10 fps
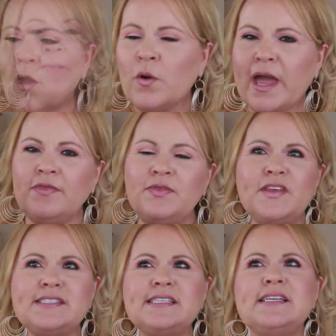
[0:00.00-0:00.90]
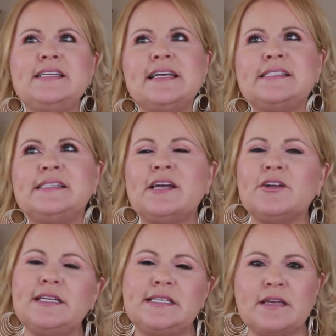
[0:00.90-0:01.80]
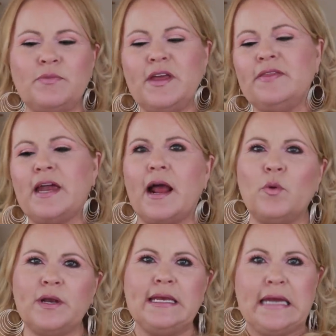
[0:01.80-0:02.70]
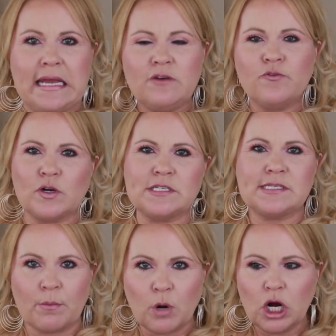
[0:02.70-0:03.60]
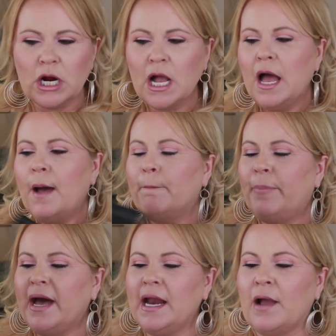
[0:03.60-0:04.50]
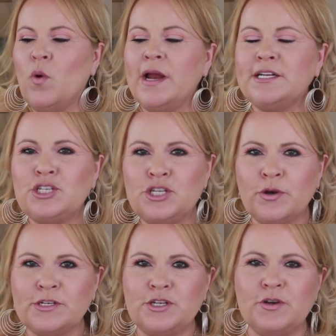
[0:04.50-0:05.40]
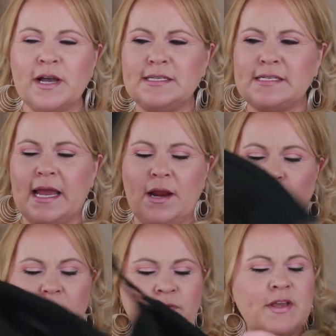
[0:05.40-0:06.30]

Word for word: Okay, this isn't necessarily something that I would need for summer, but I wanted to show it to you guys anyway.